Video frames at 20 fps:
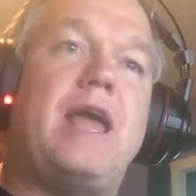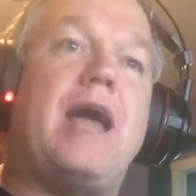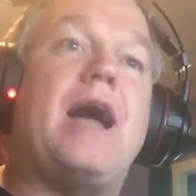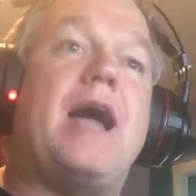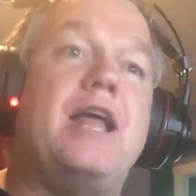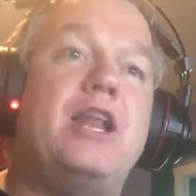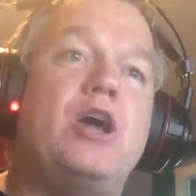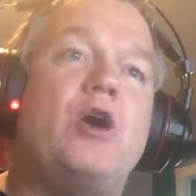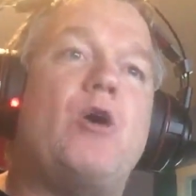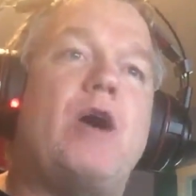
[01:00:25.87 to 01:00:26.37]

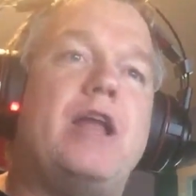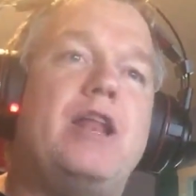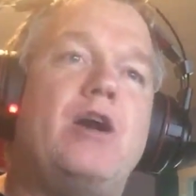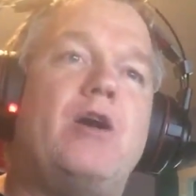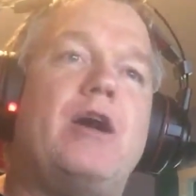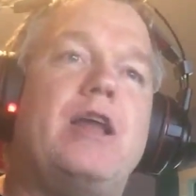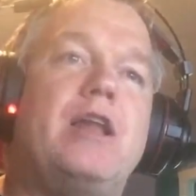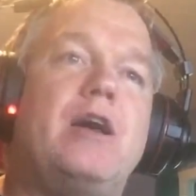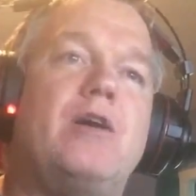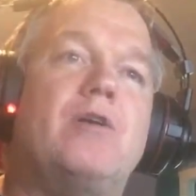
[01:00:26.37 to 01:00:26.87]
yeah, I
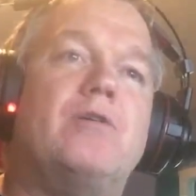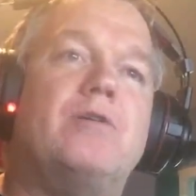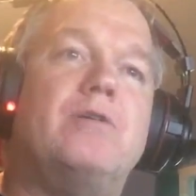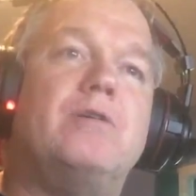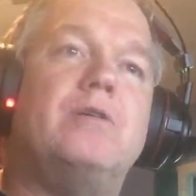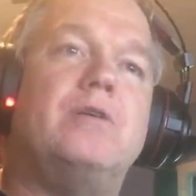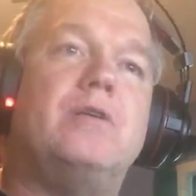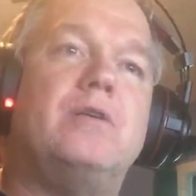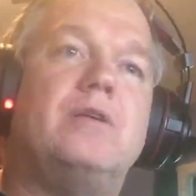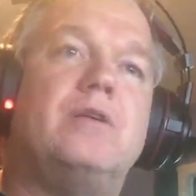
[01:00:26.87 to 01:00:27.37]

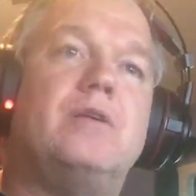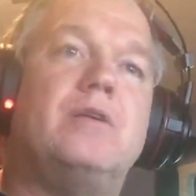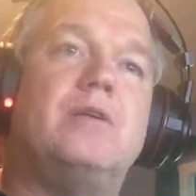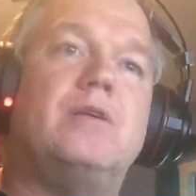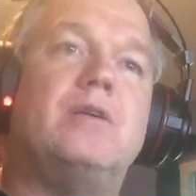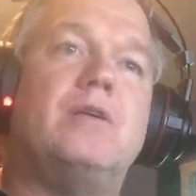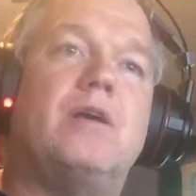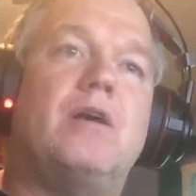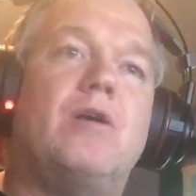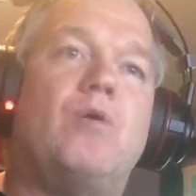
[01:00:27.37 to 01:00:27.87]
know.
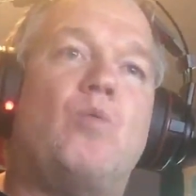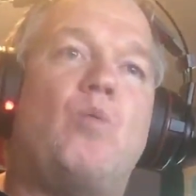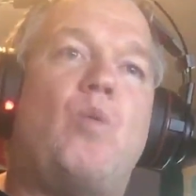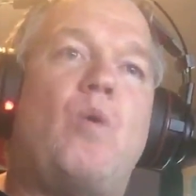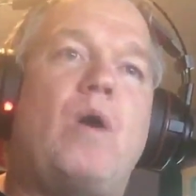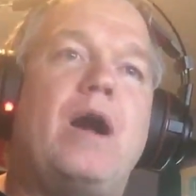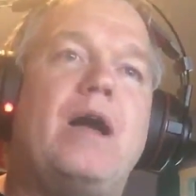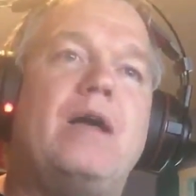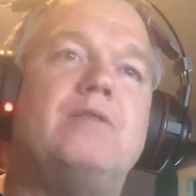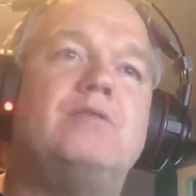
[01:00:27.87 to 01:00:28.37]

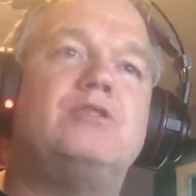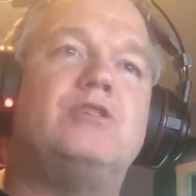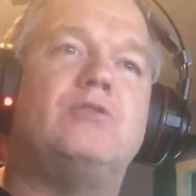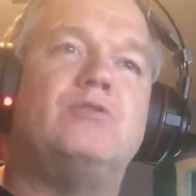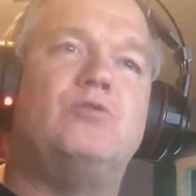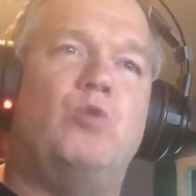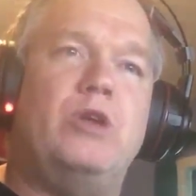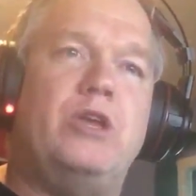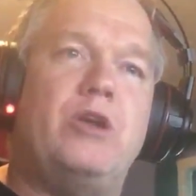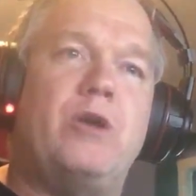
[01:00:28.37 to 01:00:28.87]
What,
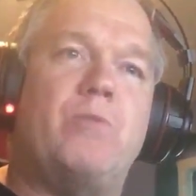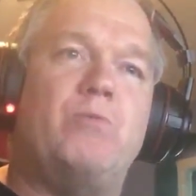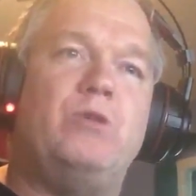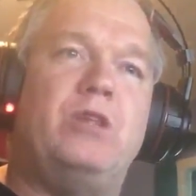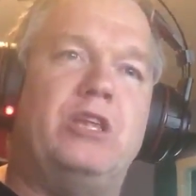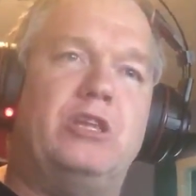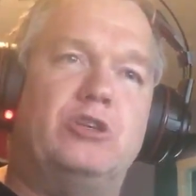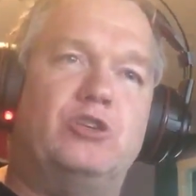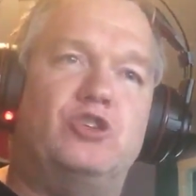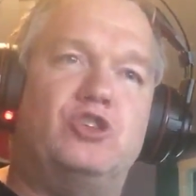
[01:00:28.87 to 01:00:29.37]

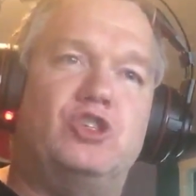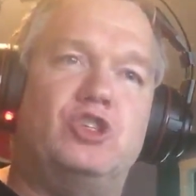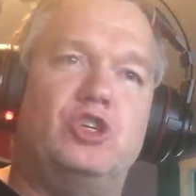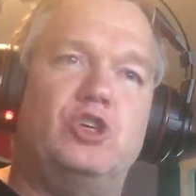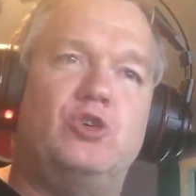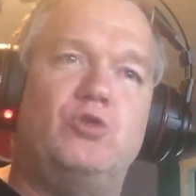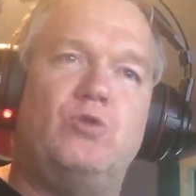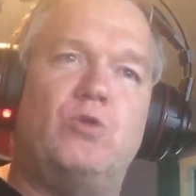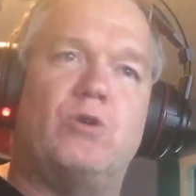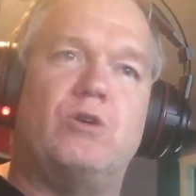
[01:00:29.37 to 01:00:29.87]
did you
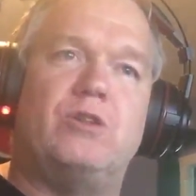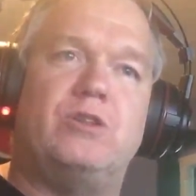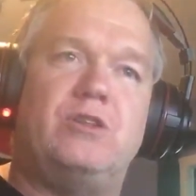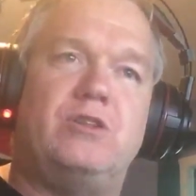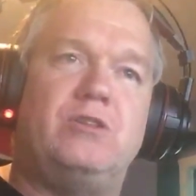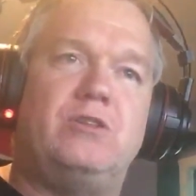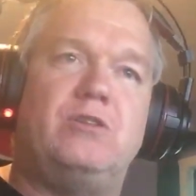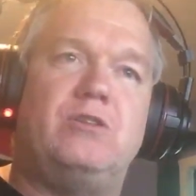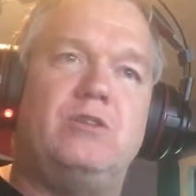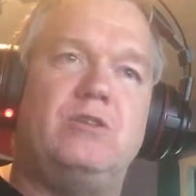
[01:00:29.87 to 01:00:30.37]
sue,
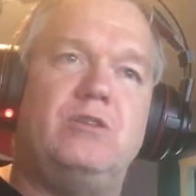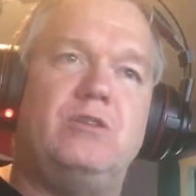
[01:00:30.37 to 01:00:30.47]
or